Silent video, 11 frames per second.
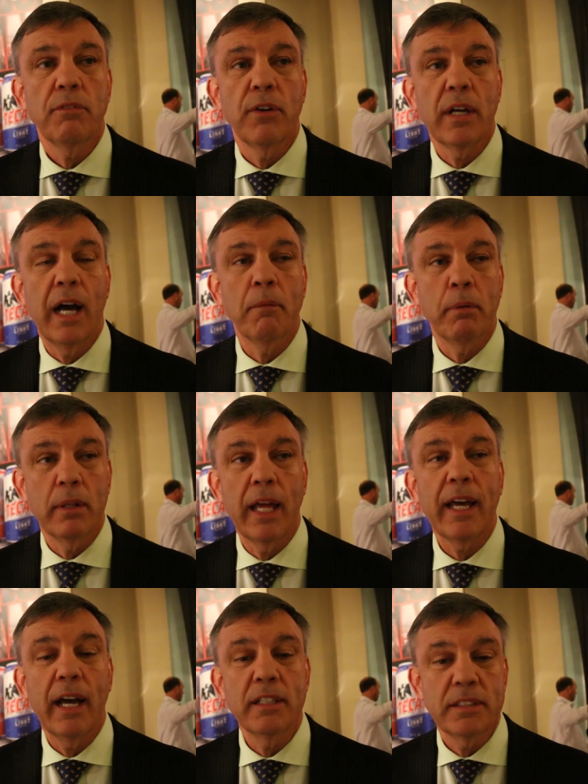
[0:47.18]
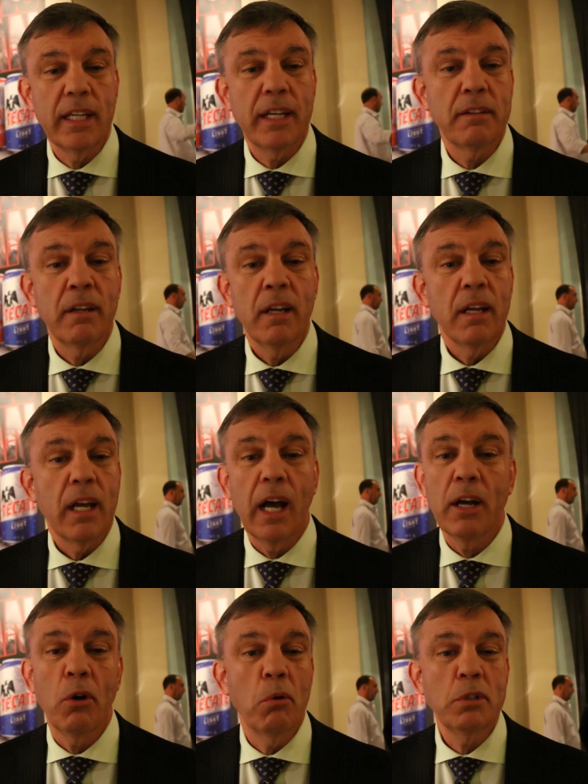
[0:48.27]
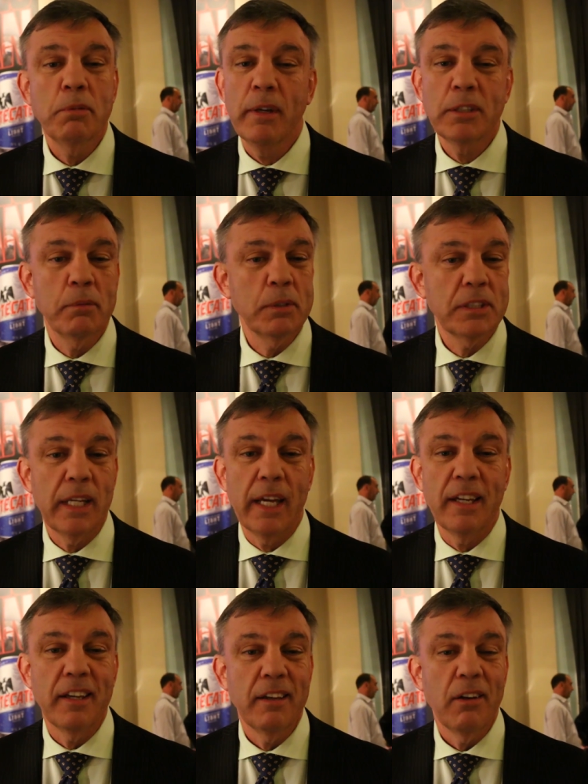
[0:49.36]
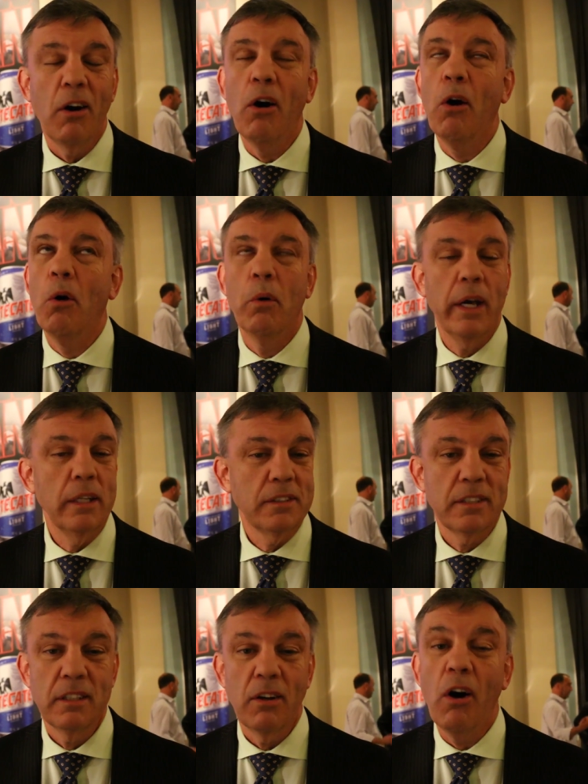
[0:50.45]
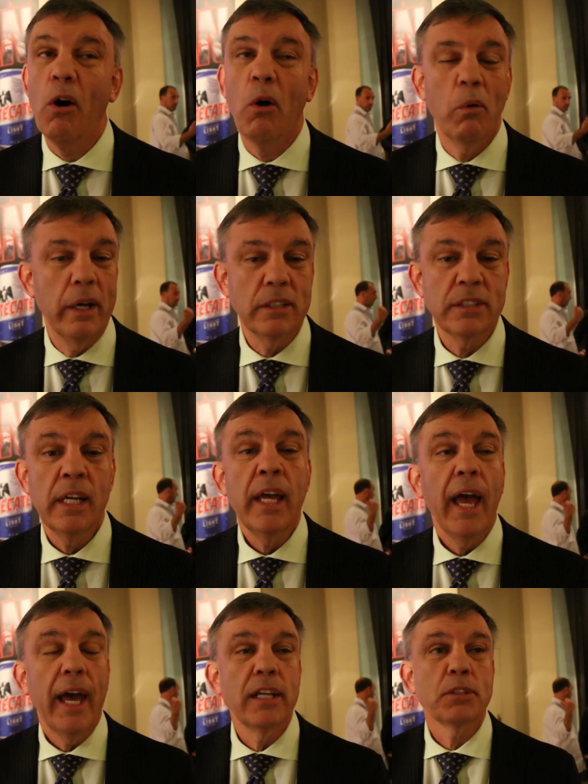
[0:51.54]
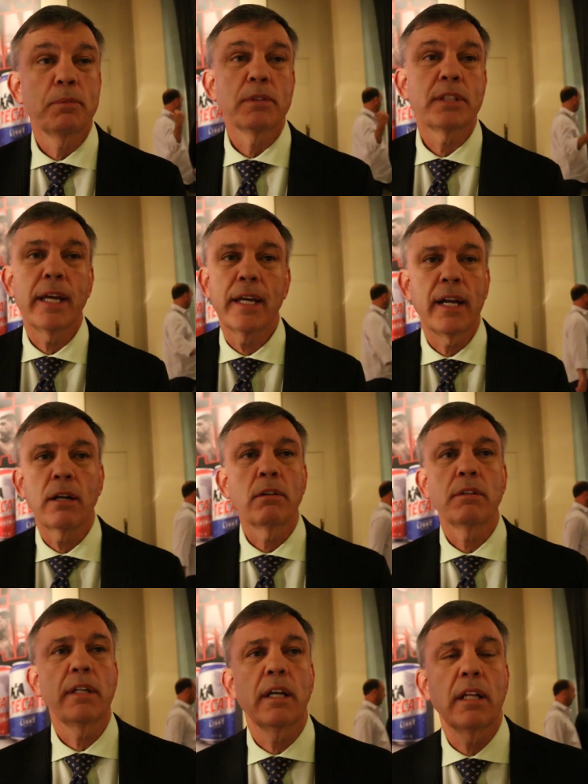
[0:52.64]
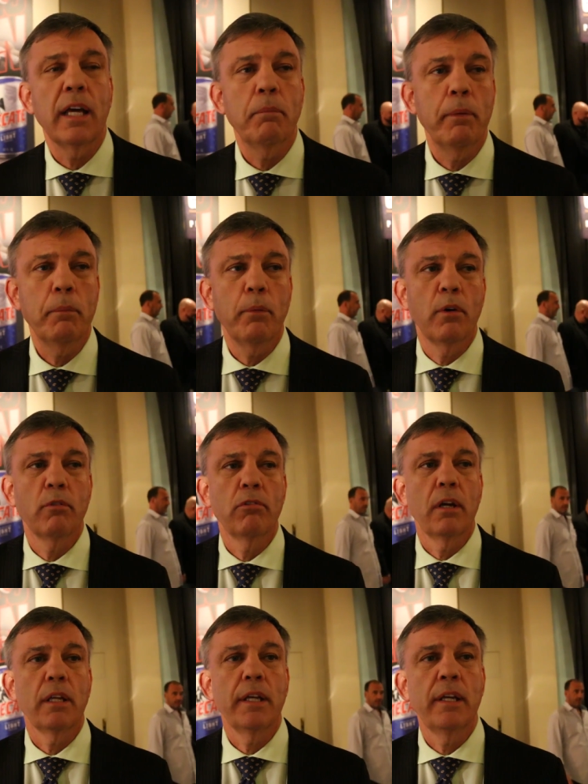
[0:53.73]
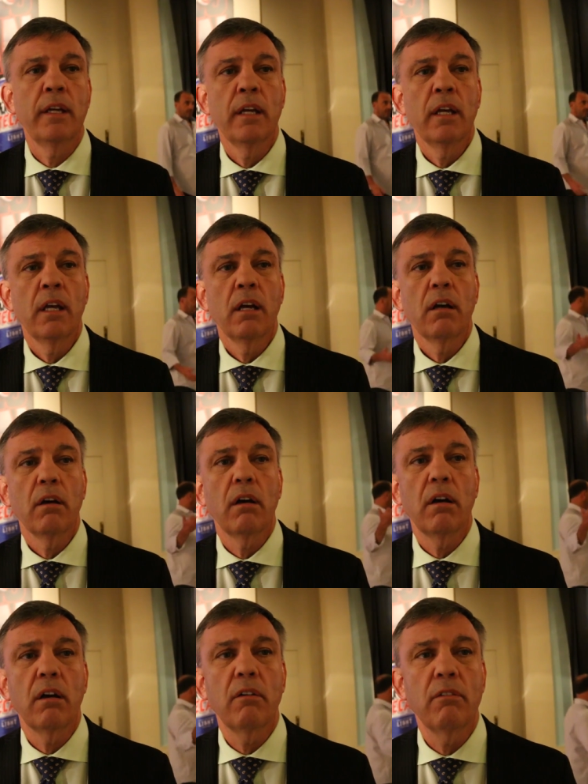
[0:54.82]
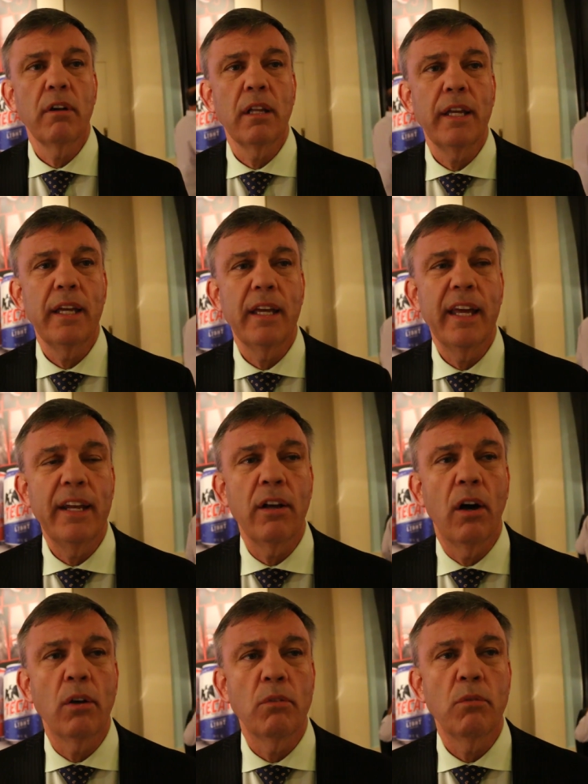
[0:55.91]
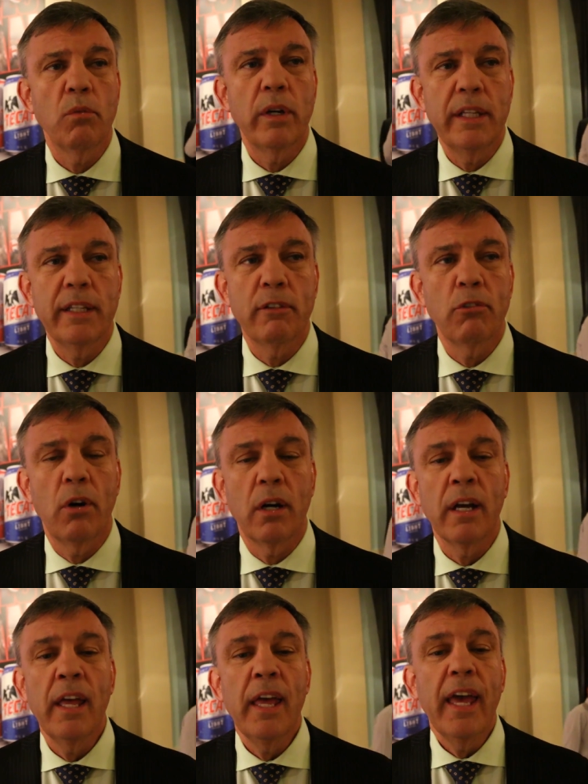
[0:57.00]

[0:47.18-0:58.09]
Khan. But like I said, Khan always makes a mistake, always. And his mistake, and I don't think a lot of people are really hitting on what he did wrong.